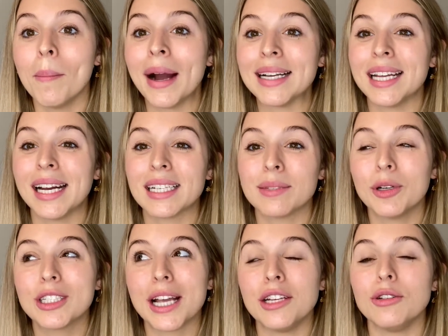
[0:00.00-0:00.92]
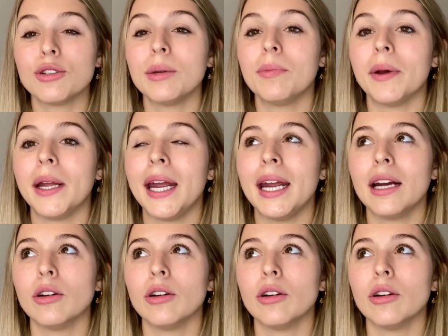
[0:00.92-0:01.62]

My textbooks, I usually pay